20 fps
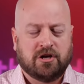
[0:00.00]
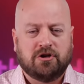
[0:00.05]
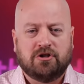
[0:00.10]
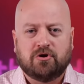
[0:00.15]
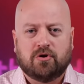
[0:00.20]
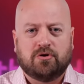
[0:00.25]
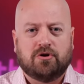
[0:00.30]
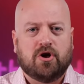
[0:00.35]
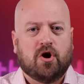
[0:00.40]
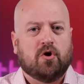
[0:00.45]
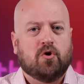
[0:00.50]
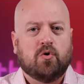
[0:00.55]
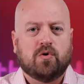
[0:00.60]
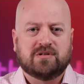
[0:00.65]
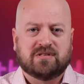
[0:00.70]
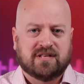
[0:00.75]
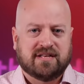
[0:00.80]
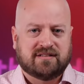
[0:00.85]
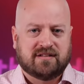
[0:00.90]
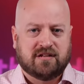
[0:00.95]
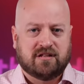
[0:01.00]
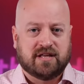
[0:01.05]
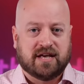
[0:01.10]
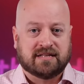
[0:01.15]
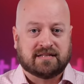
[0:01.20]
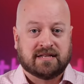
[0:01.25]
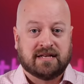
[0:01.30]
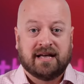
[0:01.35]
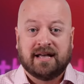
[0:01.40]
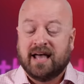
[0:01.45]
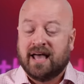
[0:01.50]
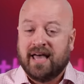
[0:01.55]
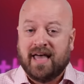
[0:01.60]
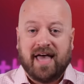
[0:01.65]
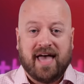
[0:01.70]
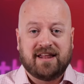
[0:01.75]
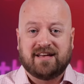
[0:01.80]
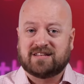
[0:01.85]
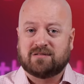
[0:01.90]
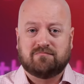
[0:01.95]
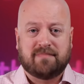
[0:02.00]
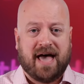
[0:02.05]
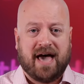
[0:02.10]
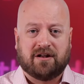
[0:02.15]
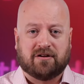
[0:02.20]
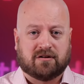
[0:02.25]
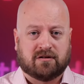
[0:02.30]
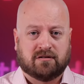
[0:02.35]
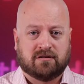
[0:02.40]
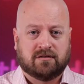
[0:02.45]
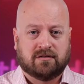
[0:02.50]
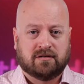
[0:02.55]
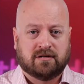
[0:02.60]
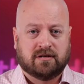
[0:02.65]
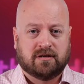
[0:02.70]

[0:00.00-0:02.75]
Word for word: You don't know who's listening to this. It doesn't matter.